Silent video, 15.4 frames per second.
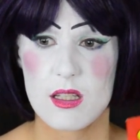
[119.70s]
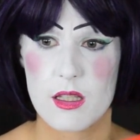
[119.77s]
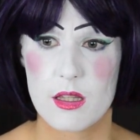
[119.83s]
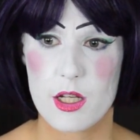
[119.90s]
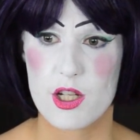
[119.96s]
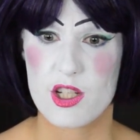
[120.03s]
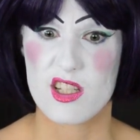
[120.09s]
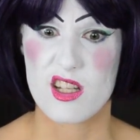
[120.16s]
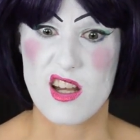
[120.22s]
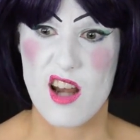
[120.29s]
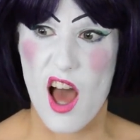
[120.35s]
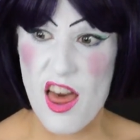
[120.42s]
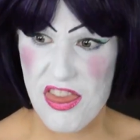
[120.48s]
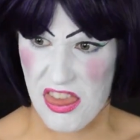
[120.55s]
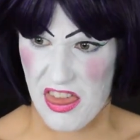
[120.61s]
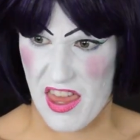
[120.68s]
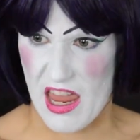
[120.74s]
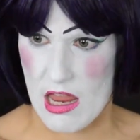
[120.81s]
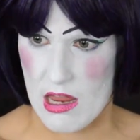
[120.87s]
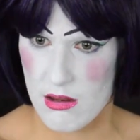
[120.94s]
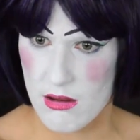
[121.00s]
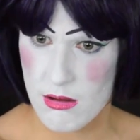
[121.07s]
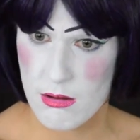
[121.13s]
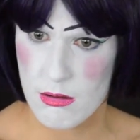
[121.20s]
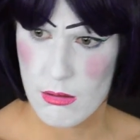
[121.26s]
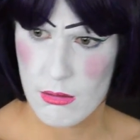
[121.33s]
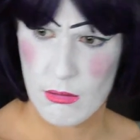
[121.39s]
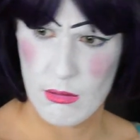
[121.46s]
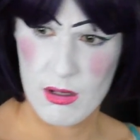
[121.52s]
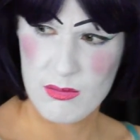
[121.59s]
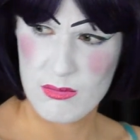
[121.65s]
There's nothing.
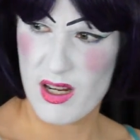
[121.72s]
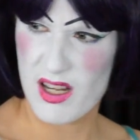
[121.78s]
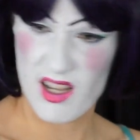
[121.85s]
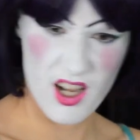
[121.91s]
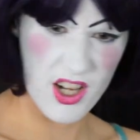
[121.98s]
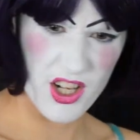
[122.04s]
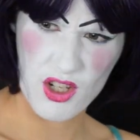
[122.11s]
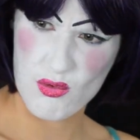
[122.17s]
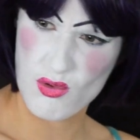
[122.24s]
What are you